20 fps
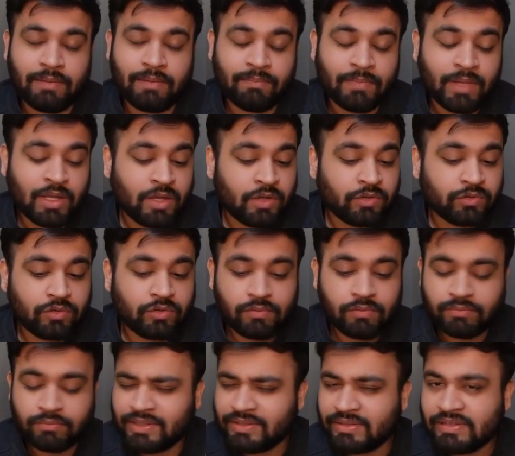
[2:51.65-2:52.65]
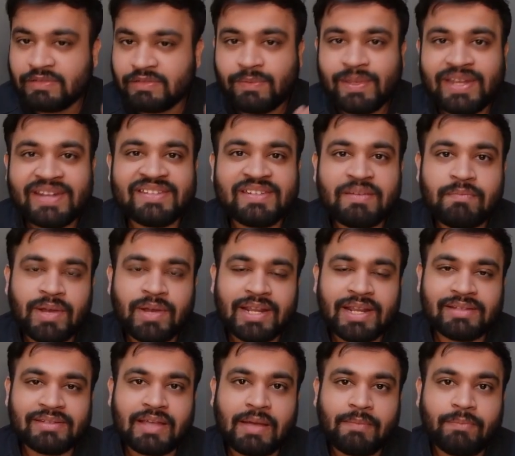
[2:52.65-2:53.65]
So this is very simple
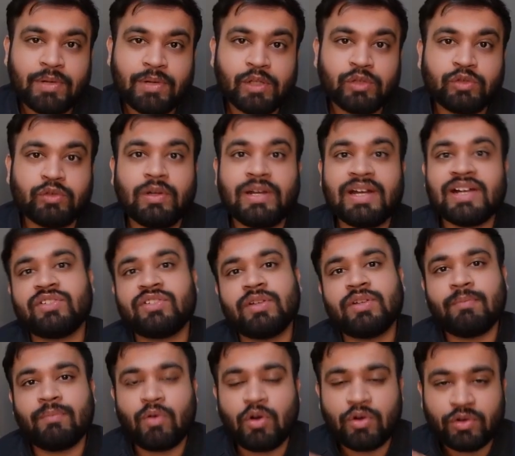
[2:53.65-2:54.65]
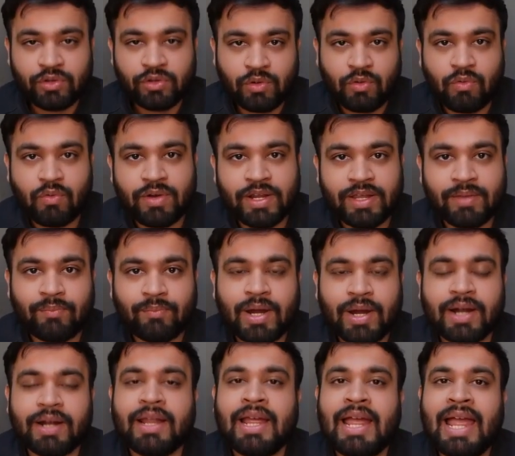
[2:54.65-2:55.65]
example. So let's jump on to the coding part
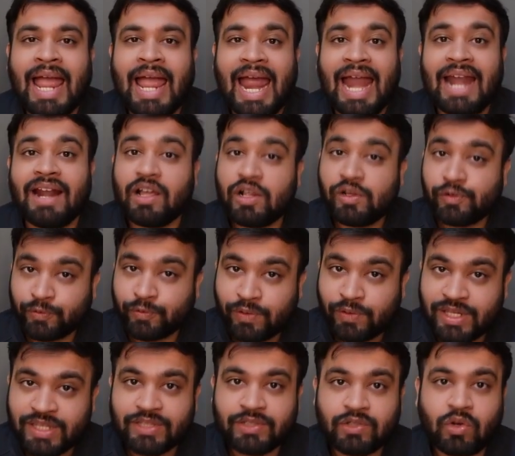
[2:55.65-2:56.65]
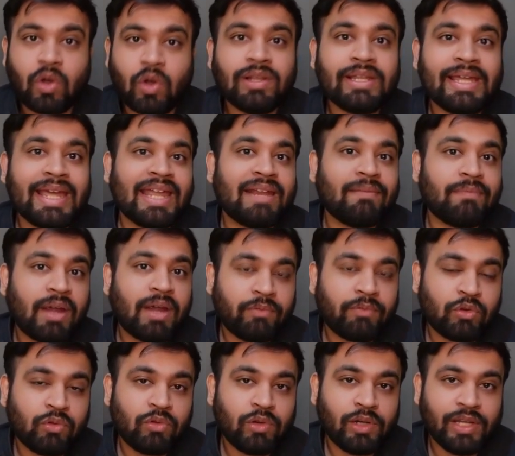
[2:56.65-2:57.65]
and also install the nmap tool
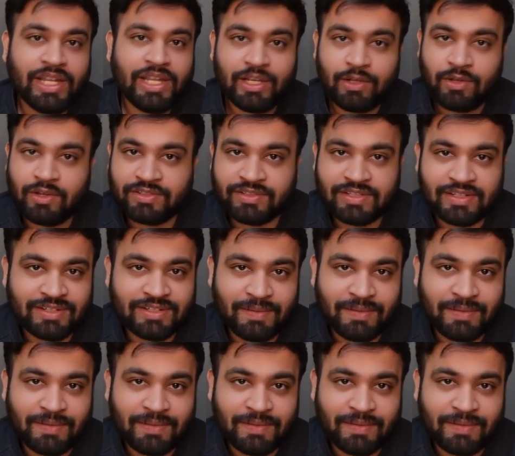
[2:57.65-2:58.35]
in your system.